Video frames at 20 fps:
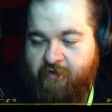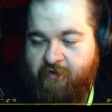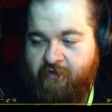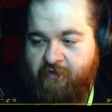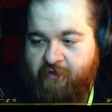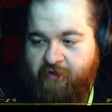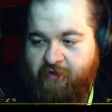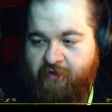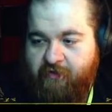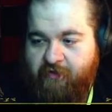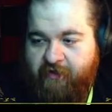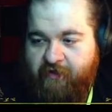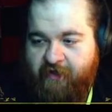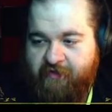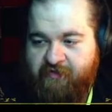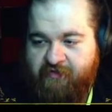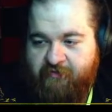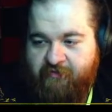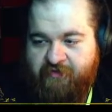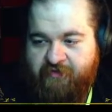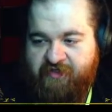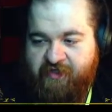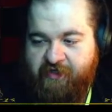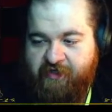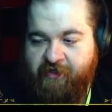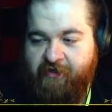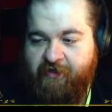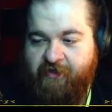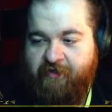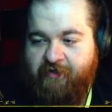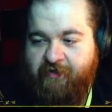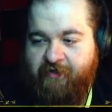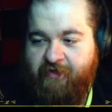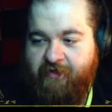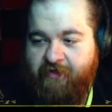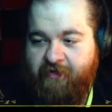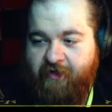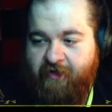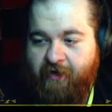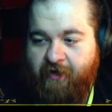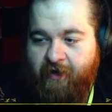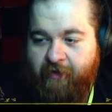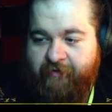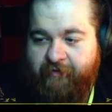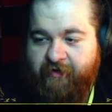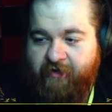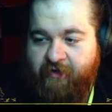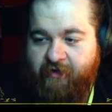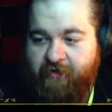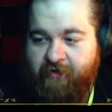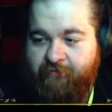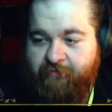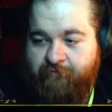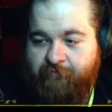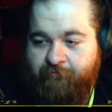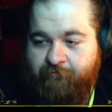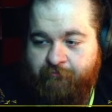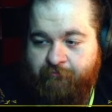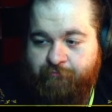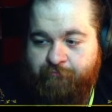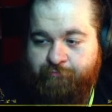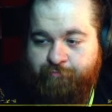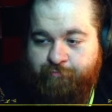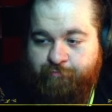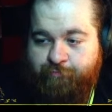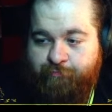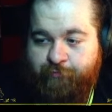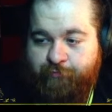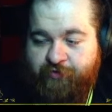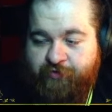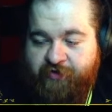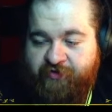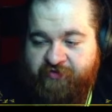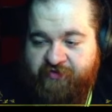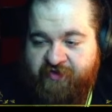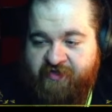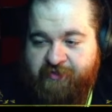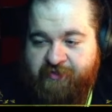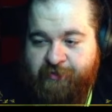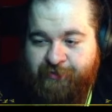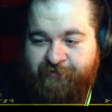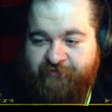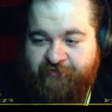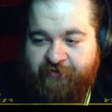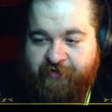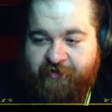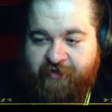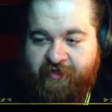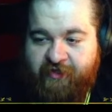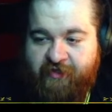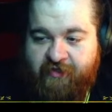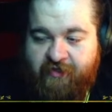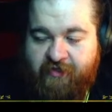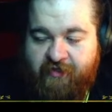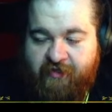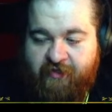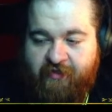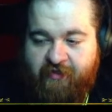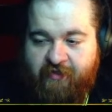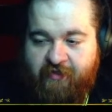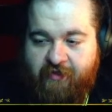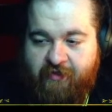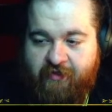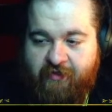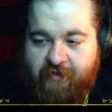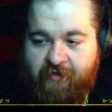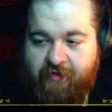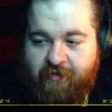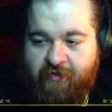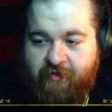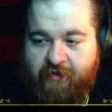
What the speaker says: Let me see here. Alright, I'm gonna put this over here.